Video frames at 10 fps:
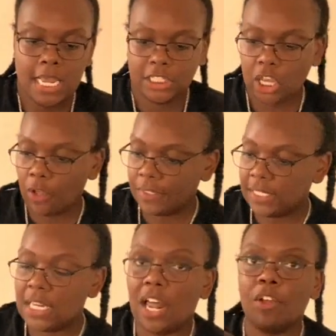So this
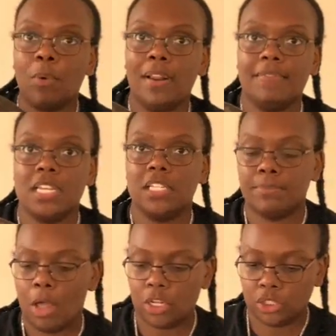is another one of the
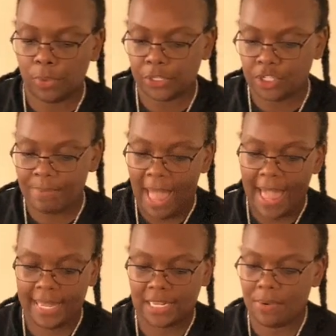smaller toiletry
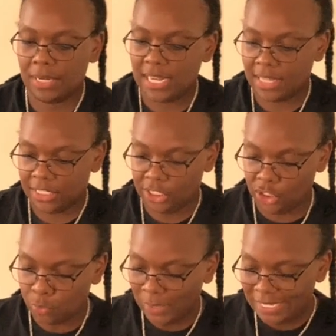bags. I wanna say this is the
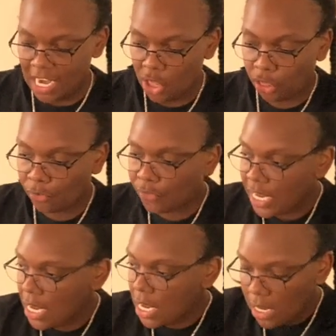
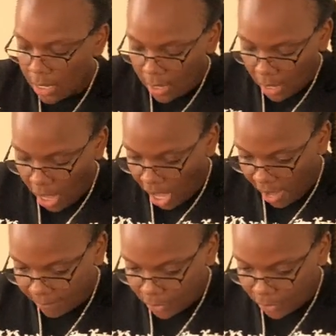23. Um,